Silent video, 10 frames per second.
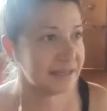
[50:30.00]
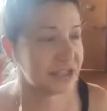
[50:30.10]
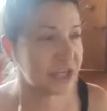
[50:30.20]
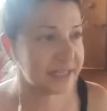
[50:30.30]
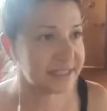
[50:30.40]

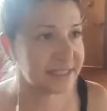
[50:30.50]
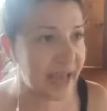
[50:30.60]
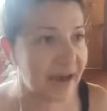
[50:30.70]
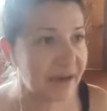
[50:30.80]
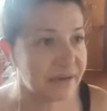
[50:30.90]
shut it
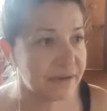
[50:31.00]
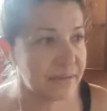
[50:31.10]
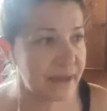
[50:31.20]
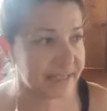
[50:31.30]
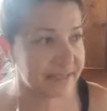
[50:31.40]
down
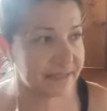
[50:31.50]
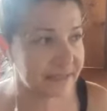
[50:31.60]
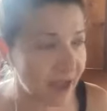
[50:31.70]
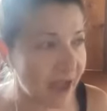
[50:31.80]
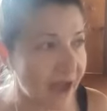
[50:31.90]
and make it
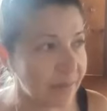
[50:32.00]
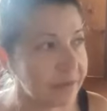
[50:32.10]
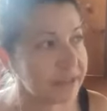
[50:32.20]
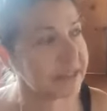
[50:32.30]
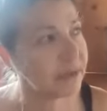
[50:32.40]

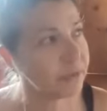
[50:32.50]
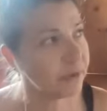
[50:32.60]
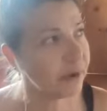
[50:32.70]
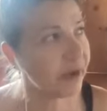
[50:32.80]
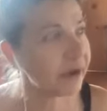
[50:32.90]
stop? It's like,
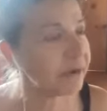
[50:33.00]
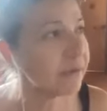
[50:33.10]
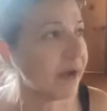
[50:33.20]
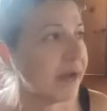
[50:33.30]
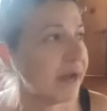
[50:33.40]
well, how
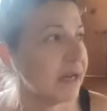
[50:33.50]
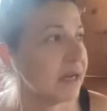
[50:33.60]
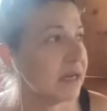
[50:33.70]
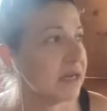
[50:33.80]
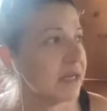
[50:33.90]
do I